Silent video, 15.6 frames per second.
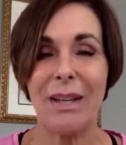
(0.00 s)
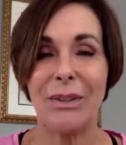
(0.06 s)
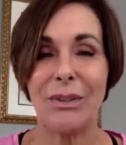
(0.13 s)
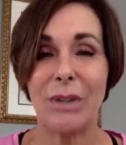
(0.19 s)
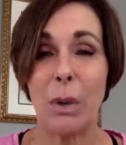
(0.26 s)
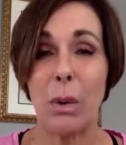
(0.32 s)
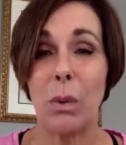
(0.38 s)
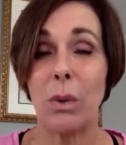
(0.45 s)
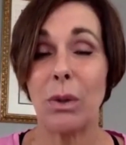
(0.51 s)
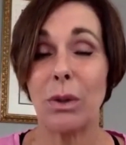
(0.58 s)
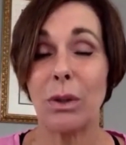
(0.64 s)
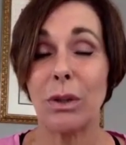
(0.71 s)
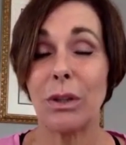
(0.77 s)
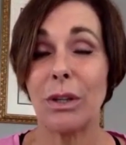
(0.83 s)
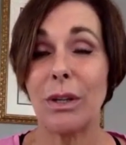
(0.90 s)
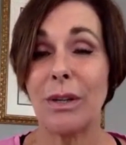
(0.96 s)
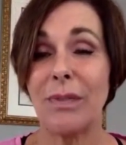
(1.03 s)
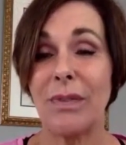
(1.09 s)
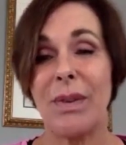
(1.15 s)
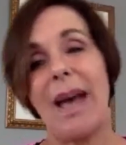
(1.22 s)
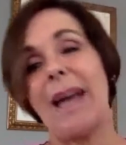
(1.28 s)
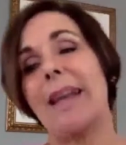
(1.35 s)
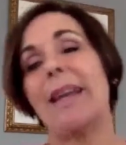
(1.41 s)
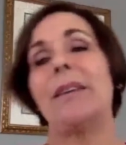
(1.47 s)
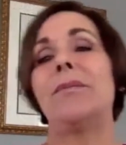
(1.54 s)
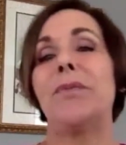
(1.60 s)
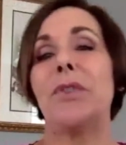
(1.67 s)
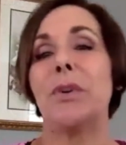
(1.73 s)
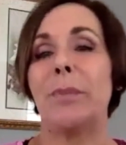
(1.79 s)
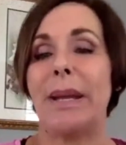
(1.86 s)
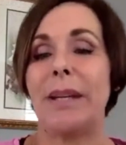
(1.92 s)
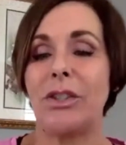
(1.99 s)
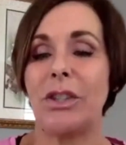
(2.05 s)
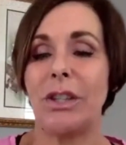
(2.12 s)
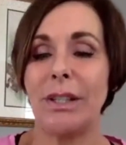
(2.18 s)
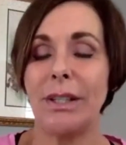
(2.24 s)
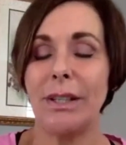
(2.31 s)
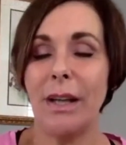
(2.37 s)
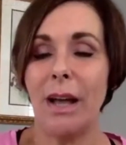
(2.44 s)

So look for that information.